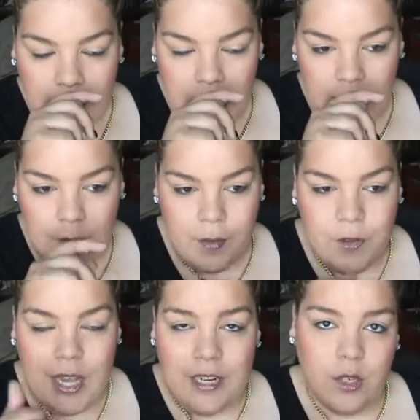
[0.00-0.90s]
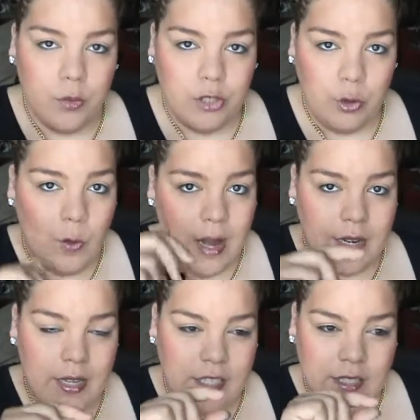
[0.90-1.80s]
If you kind of knew what you
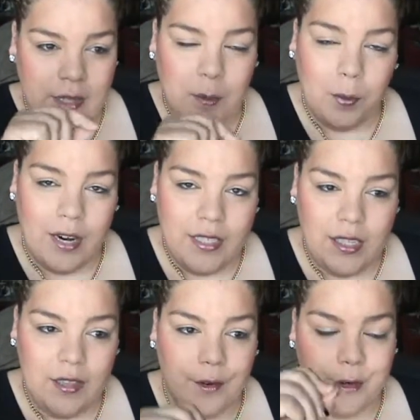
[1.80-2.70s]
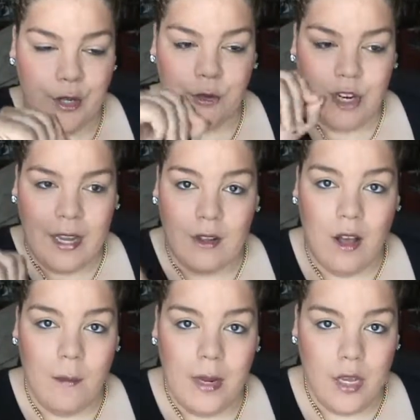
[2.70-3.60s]
want, it said the price in there and you check out
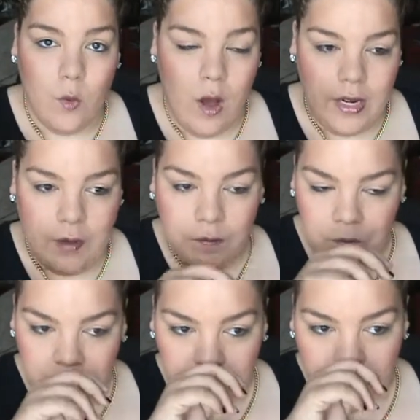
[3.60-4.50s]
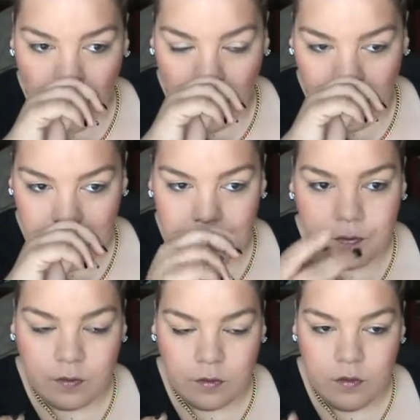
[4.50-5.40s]
how many you wanted. Or
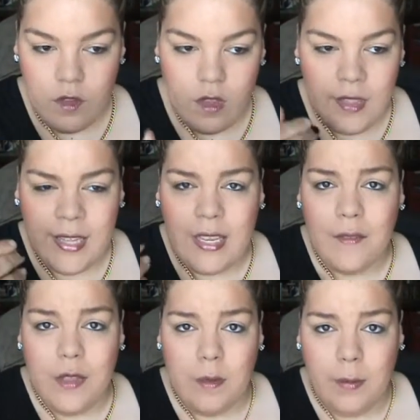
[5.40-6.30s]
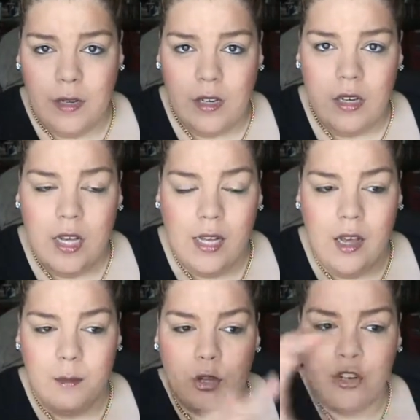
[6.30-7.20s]
they'd give you the book.
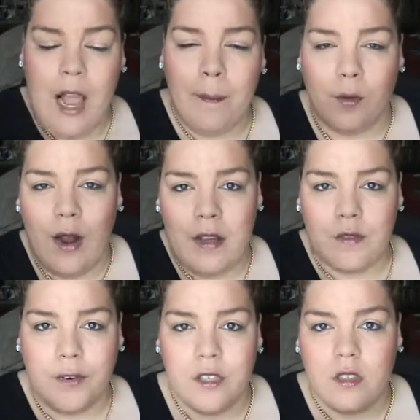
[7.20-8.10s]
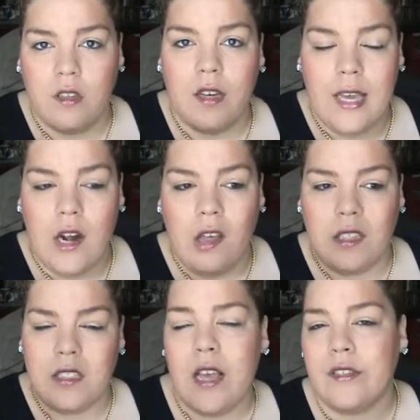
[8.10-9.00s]
You shop around first, look at all
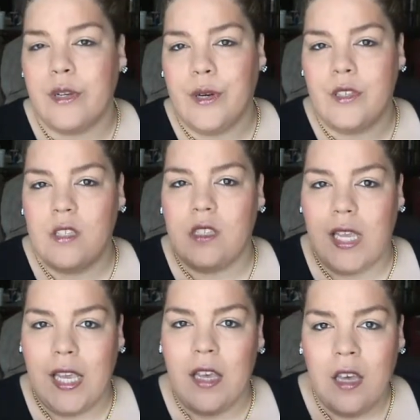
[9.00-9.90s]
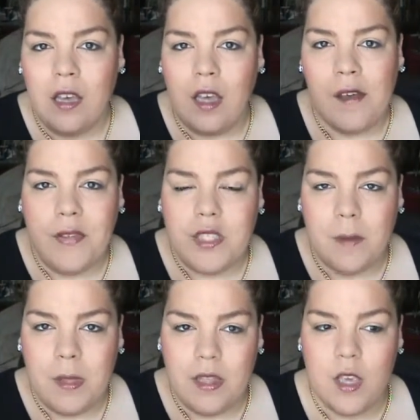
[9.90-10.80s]
the testers and see if it's
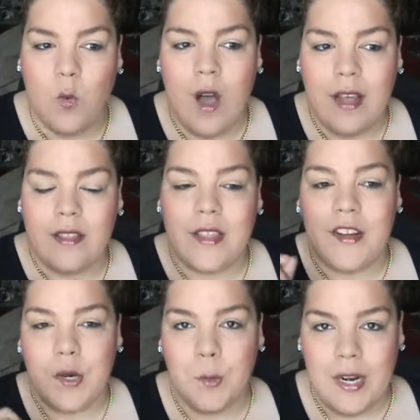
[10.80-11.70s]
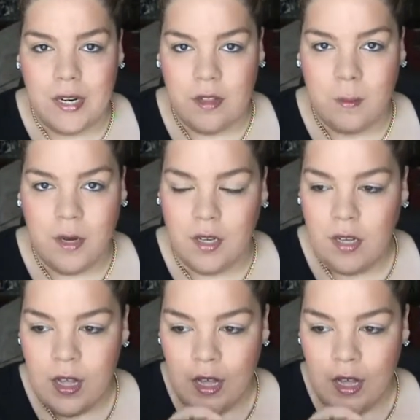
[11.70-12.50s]
something that you want, then you write it in the book.